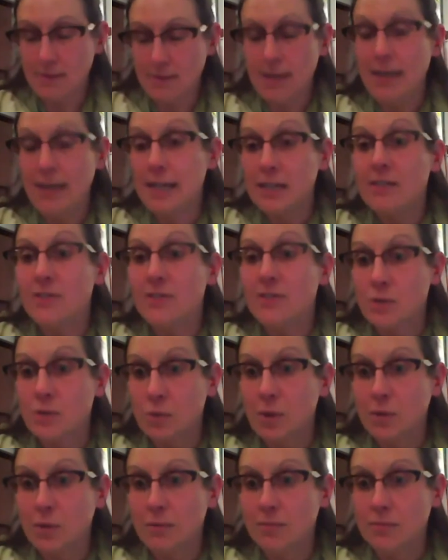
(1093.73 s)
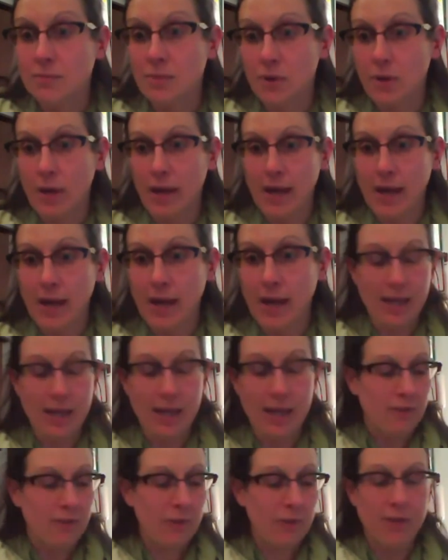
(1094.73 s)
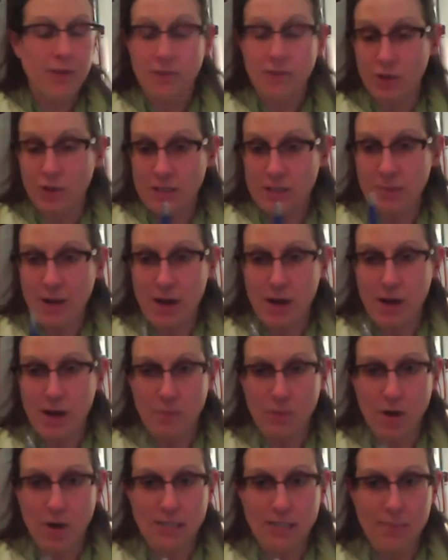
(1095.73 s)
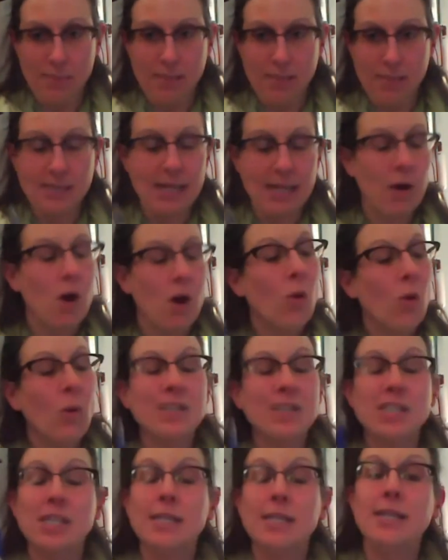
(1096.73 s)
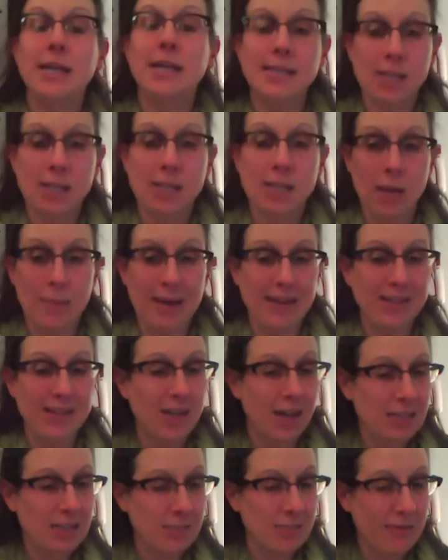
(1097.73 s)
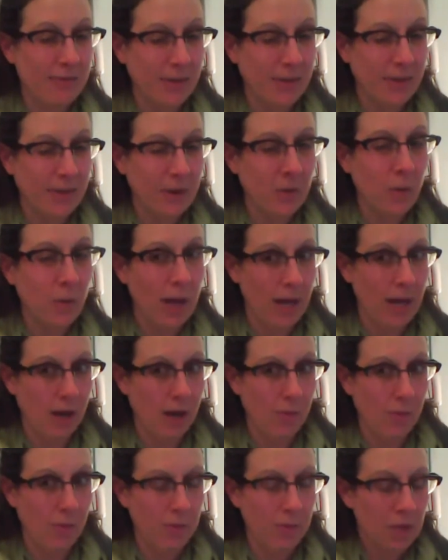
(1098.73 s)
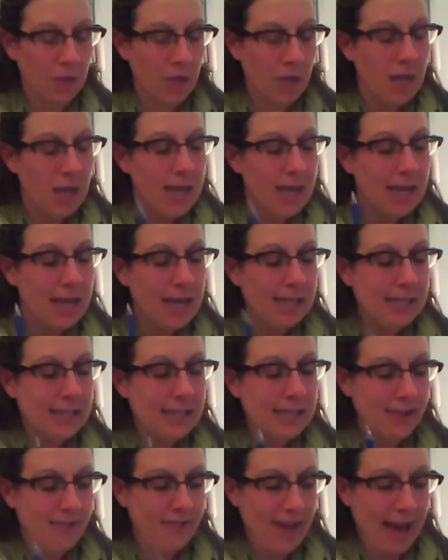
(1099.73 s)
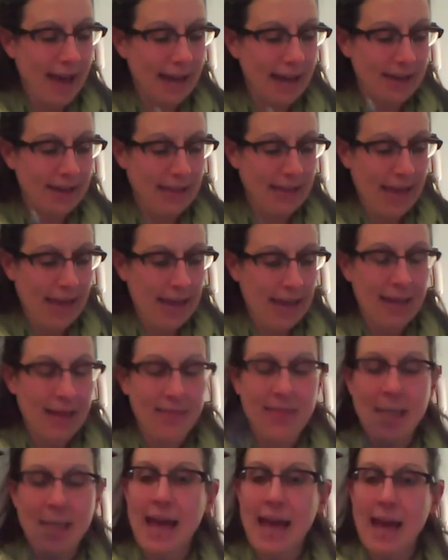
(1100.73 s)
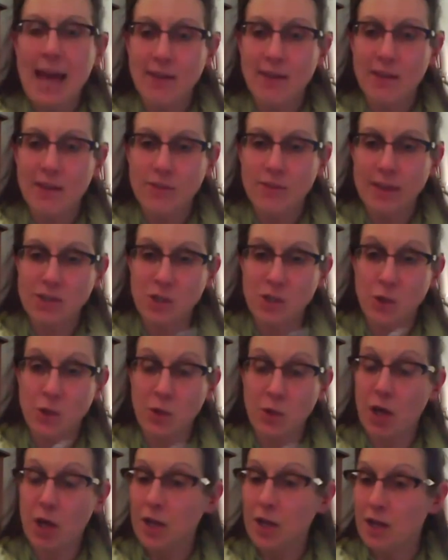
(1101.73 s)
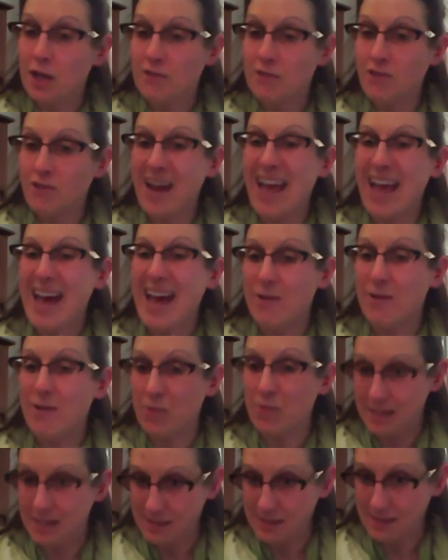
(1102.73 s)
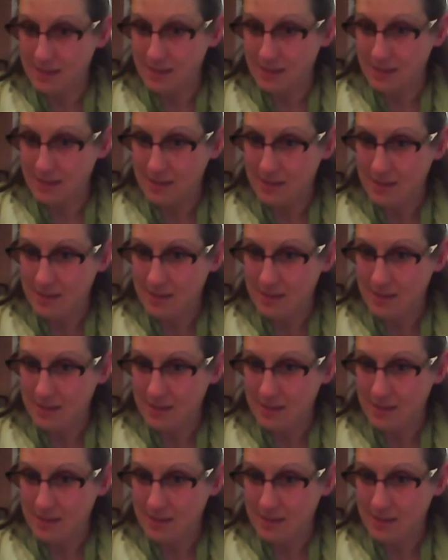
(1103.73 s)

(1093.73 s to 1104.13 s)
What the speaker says: an individual, okay, for this parent proxy piece. Now, what she does talk about and talks about very well is the fact that they have a threshold cutoff for at risk,